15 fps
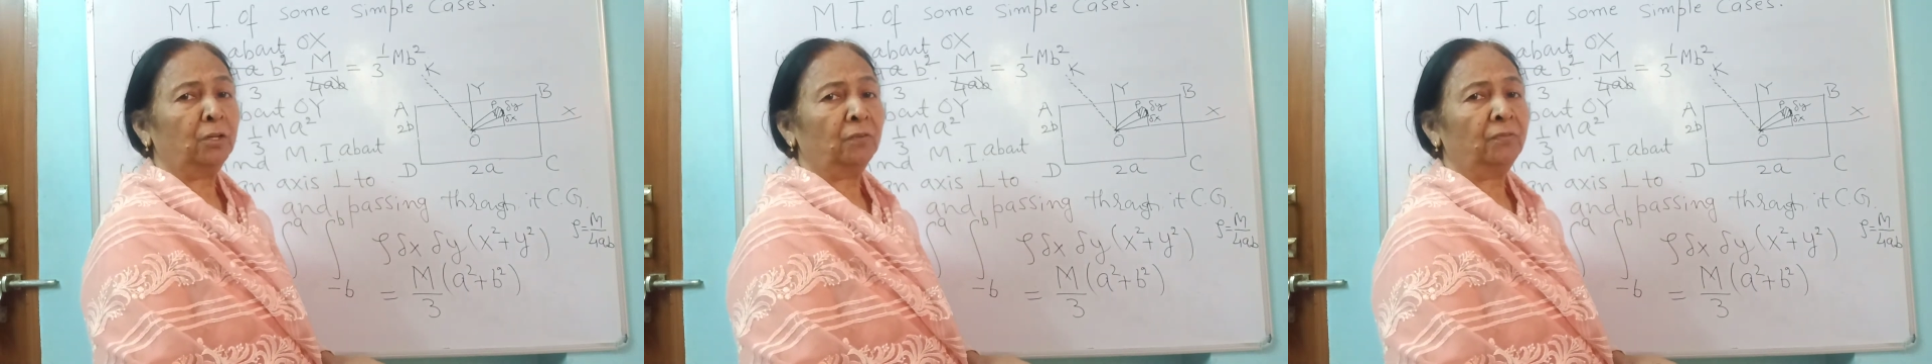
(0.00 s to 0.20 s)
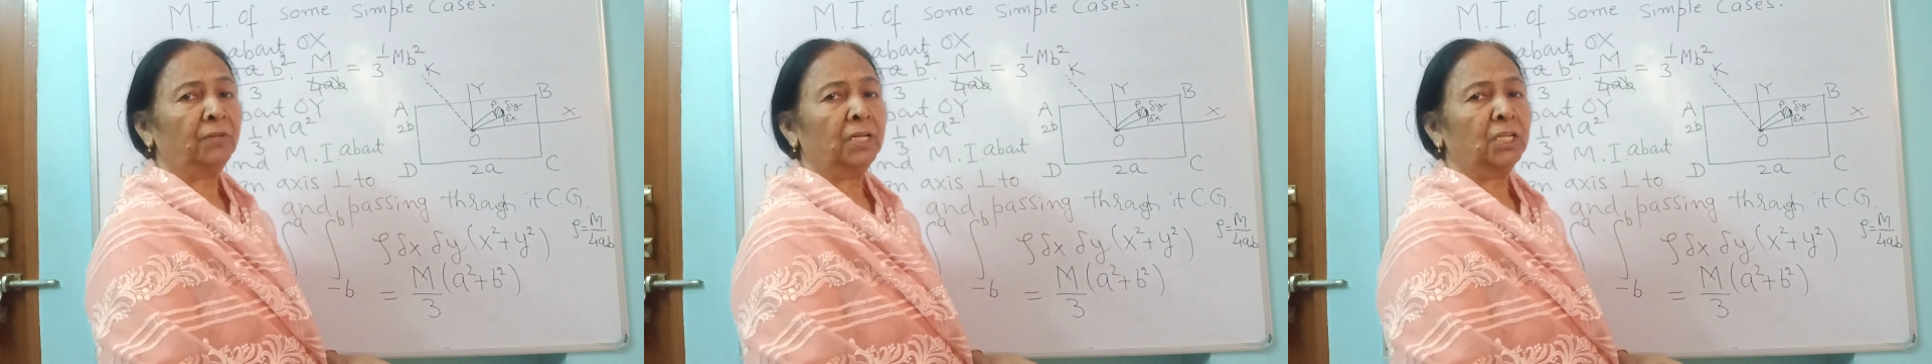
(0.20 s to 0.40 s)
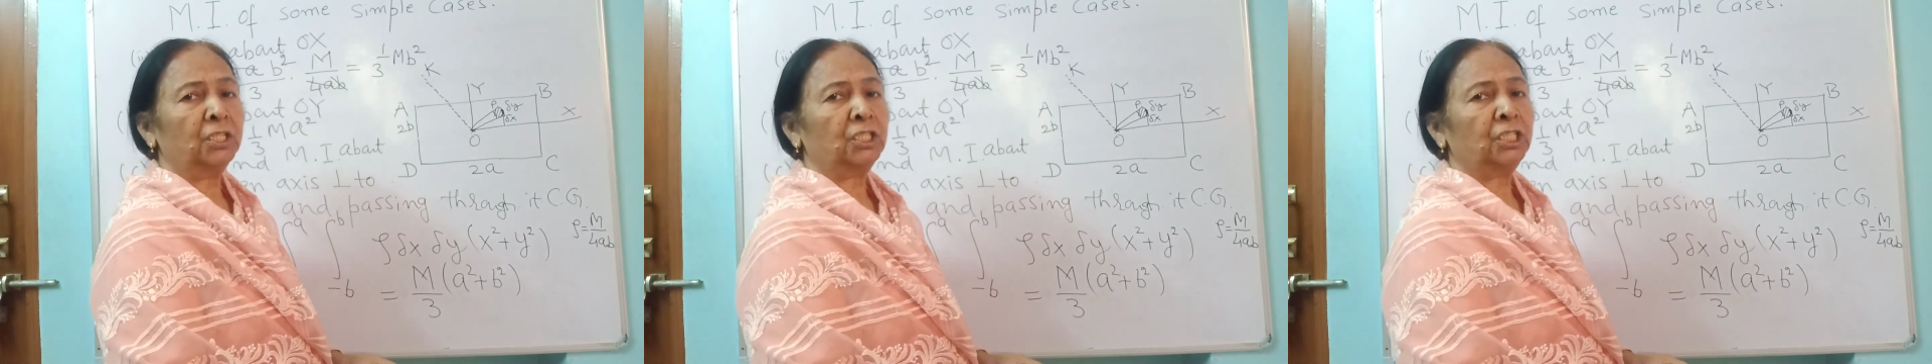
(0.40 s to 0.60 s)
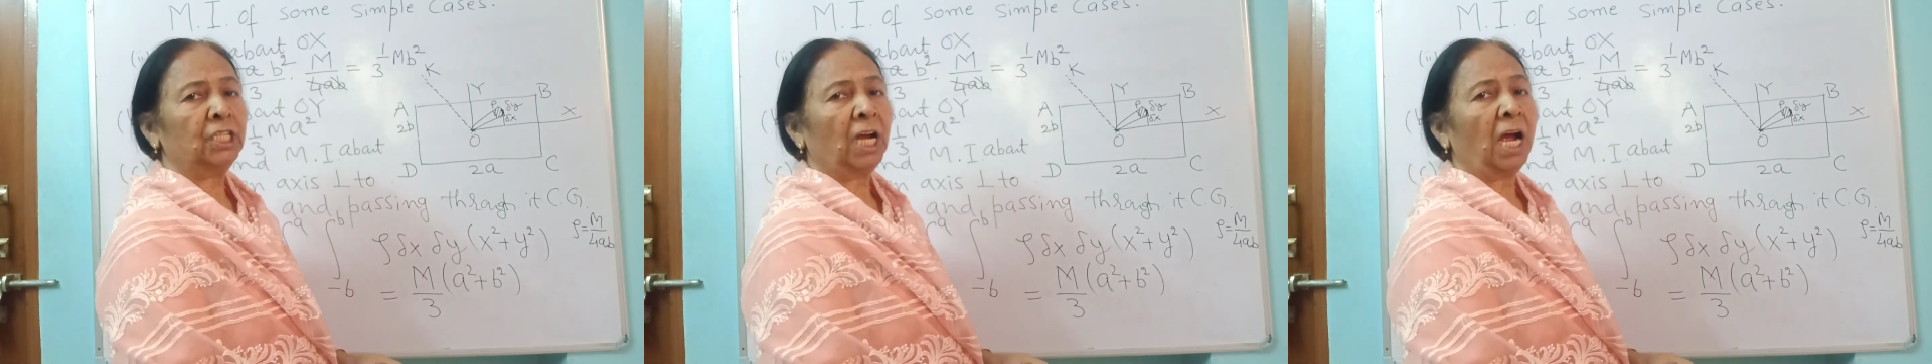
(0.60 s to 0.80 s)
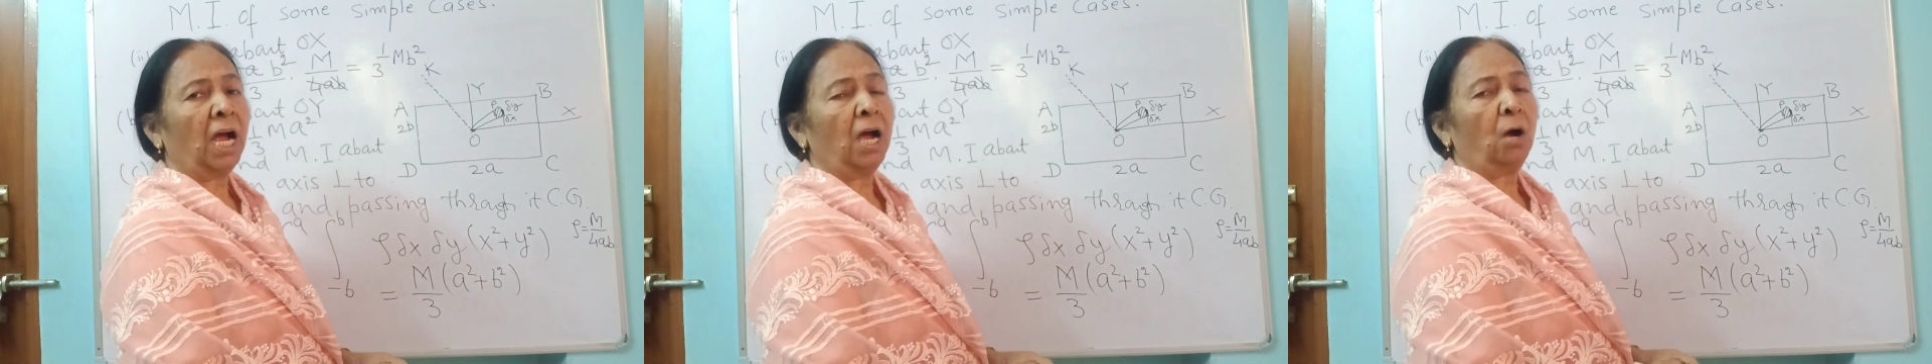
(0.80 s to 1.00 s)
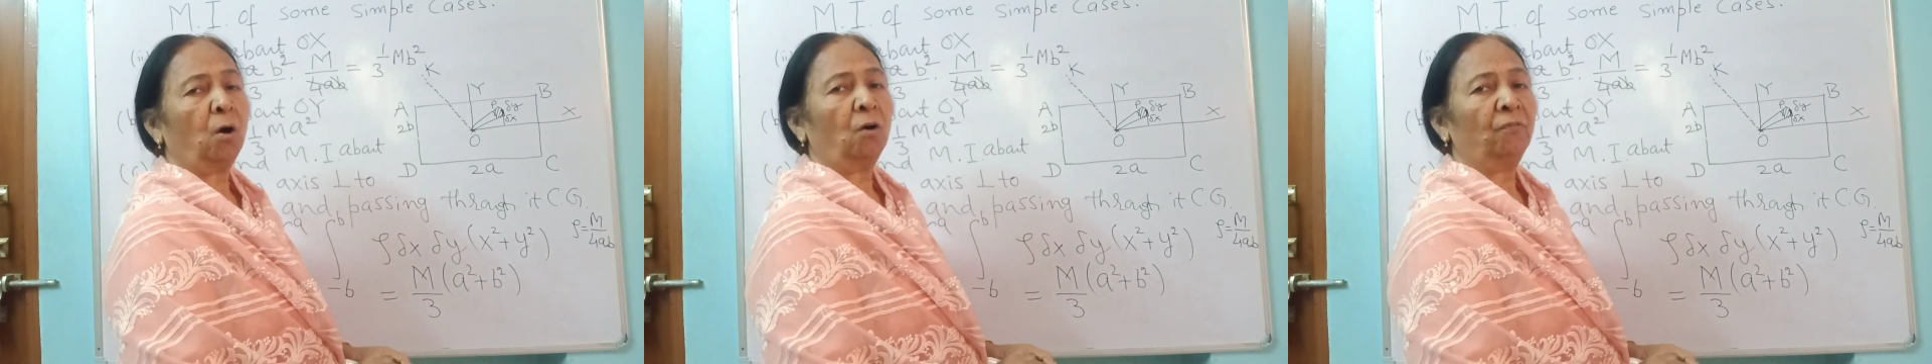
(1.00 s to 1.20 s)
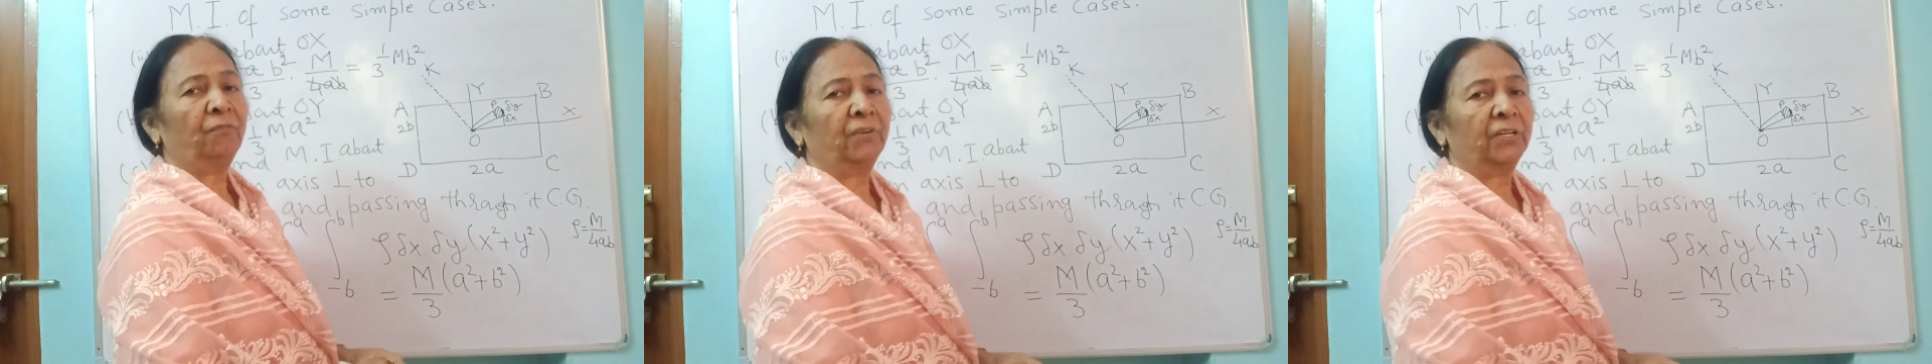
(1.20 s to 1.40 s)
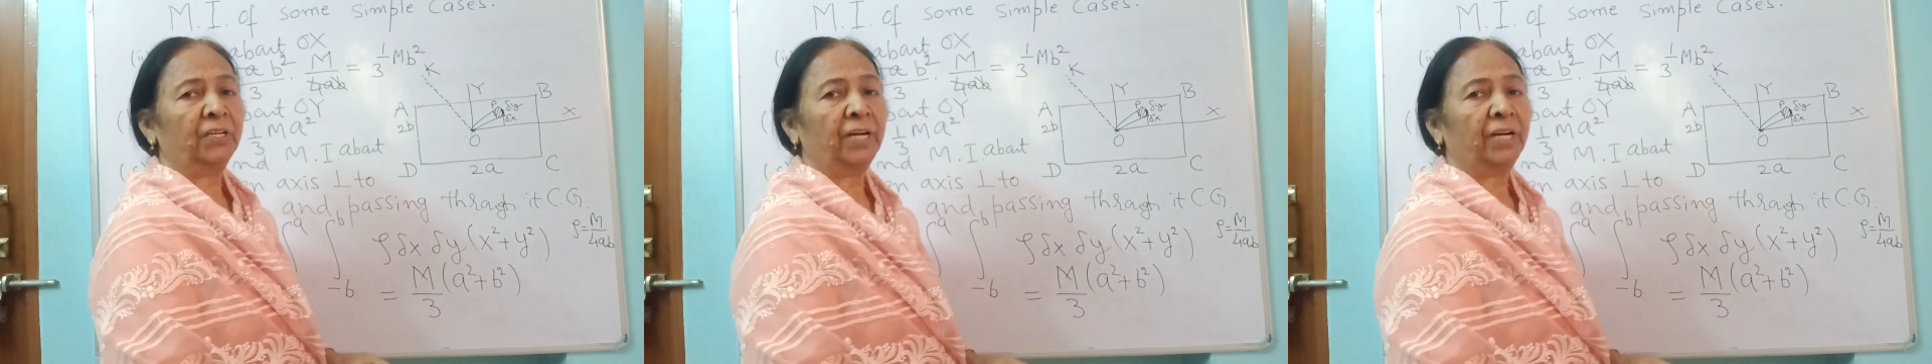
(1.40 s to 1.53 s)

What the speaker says: of inertia of a